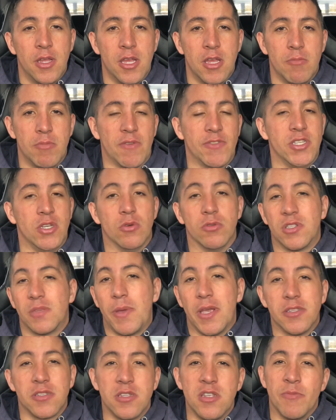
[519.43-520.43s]
But obviously it all
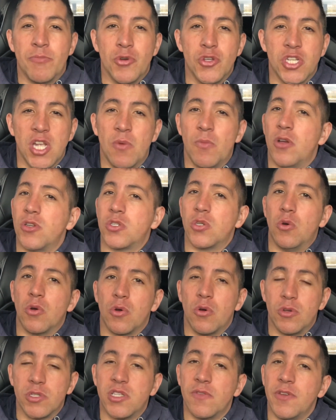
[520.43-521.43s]
depends on your budget and what sort of
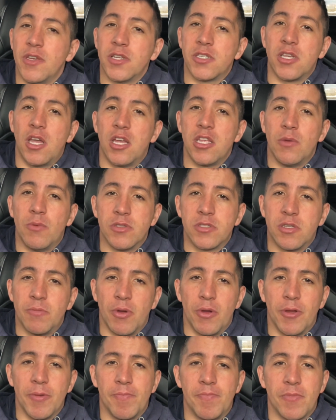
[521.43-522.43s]
Corsa VXR you want to
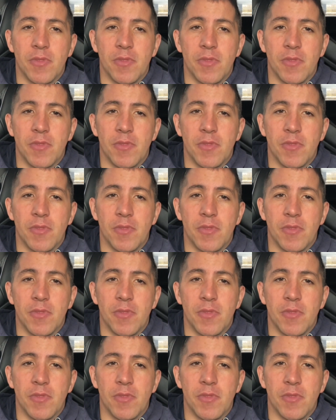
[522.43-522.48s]
buy.